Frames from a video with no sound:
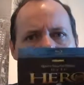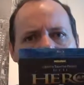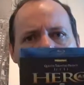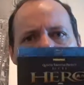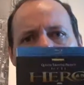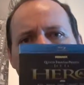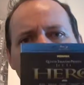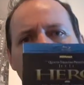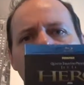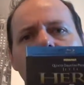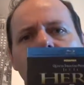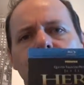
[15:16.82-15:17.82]
with a
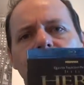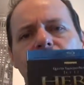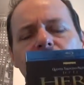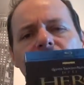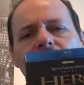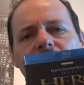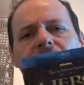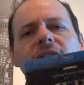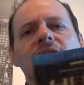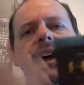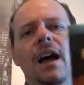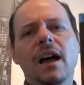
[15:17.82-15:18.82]
huge, beautiful scene with
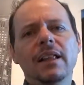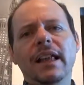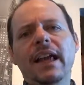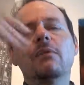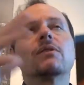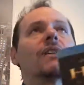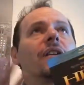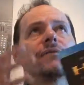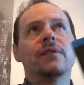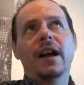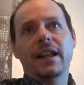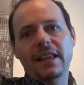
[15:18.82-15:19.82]
leaves. A lake where they're
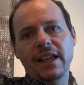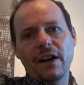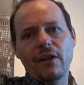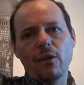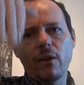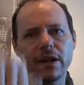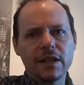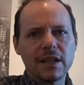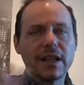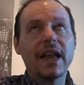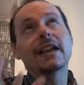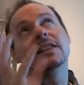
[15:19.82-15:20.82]
flying in the air and going into the lake,